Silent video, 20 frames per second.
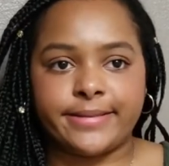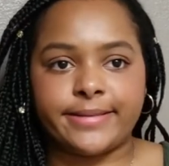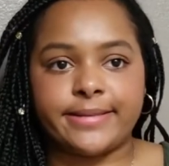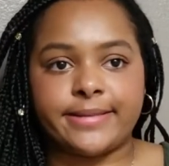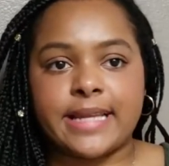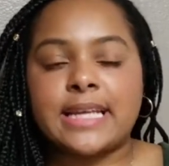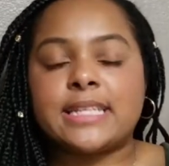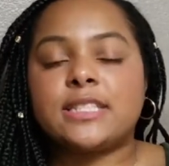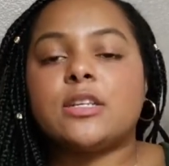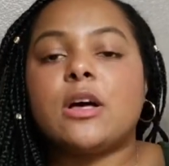
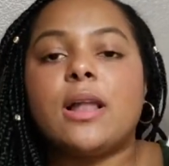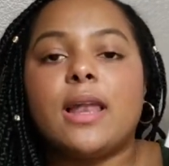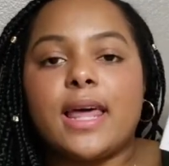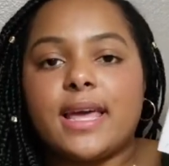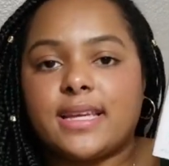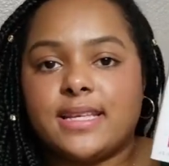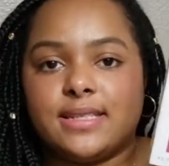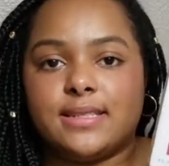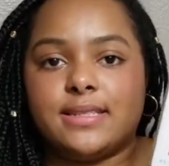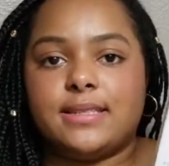that's all I
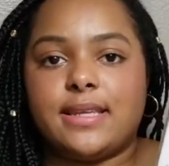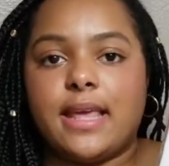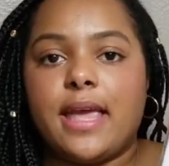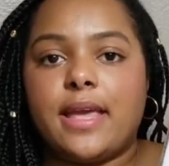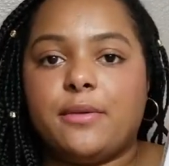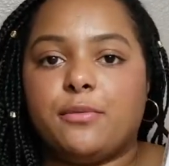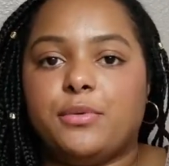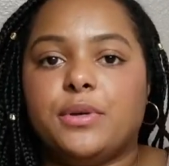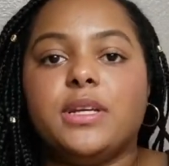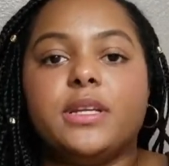can
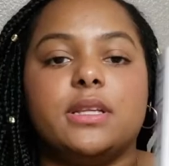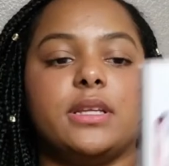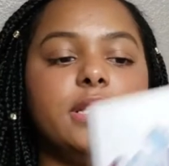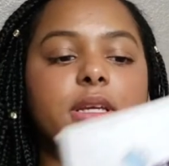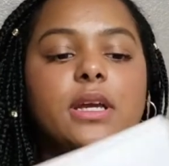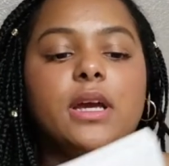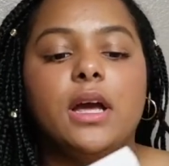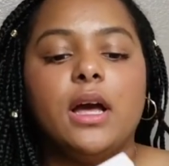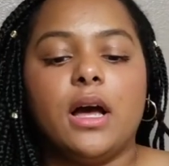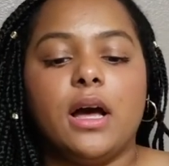say, really.
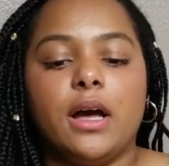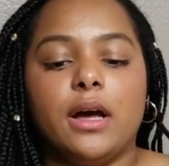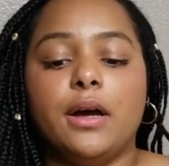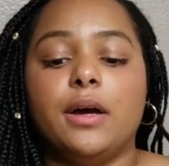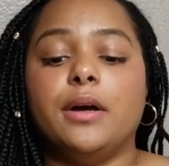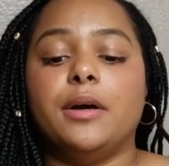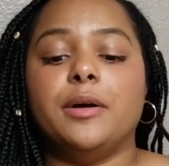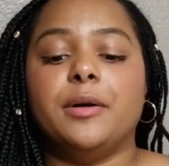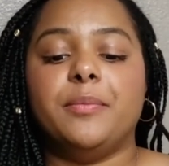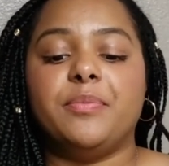
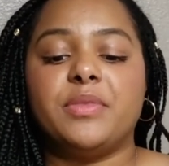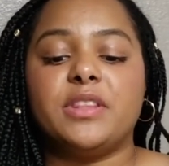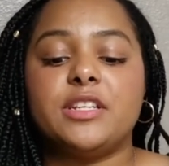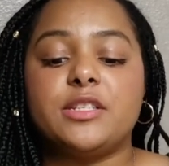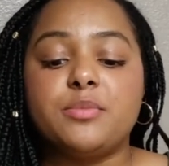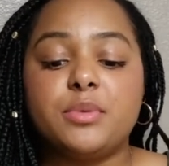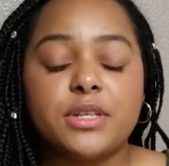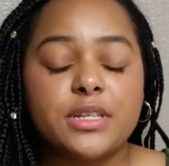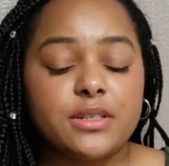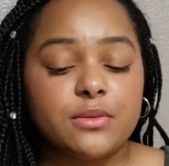Um, this
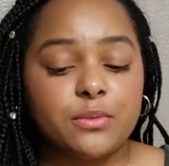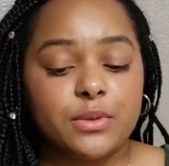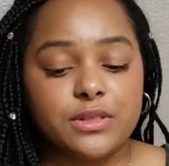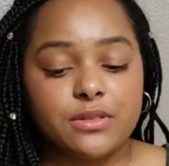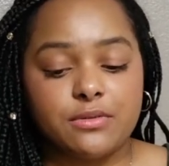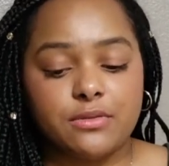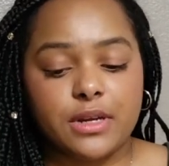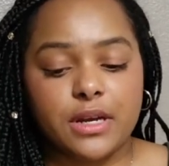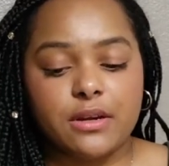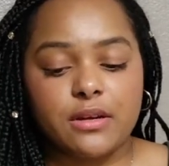book it was
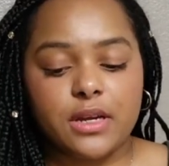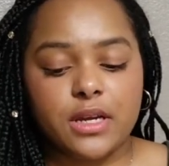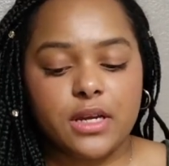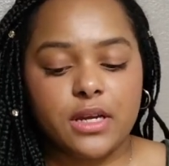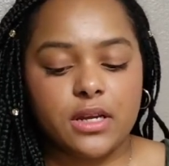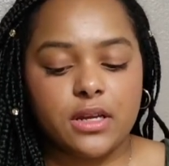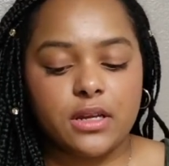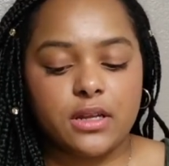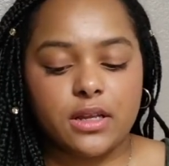very,